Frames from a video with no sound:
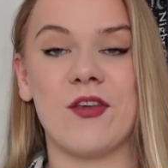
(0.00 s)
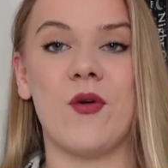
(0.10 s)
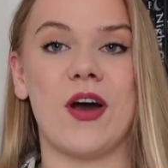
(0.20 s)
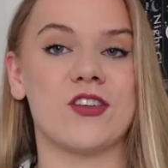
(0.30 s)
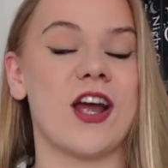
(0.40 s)

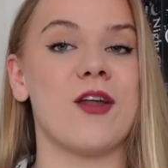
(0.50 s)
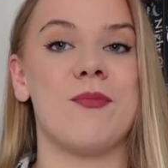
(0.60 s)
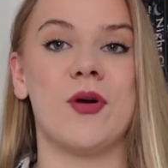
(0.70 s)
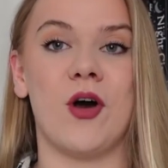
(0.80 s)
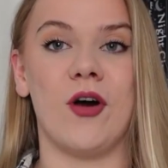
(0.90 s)
who are trying to
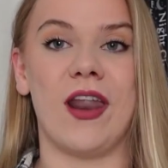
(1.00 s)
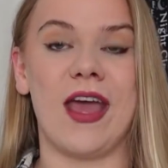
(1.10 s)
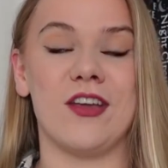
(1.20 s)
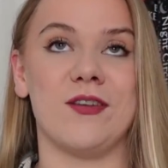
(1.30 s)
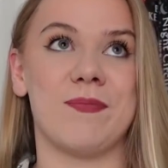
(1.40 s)
put on
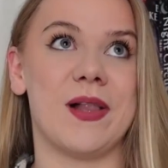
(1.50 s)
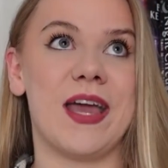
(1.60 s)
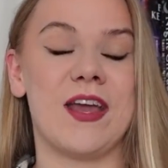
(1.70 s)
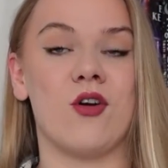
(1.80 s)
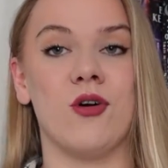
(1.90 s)
a
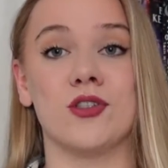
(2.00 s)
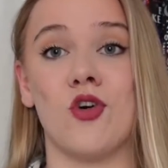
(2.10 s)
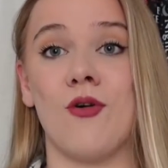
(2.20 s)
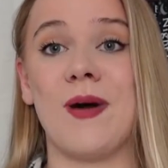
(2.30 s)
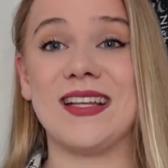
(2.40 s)
play called
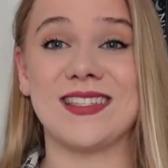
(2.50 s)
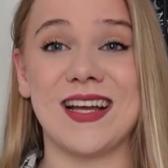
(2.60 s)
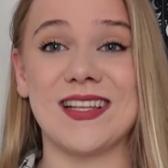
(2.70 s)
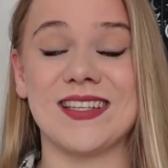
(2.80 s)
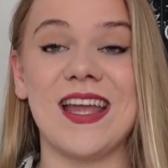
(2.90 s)
All My
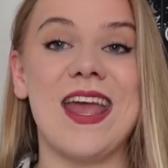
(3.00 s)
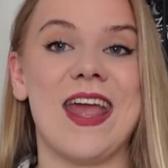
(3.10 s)
Sons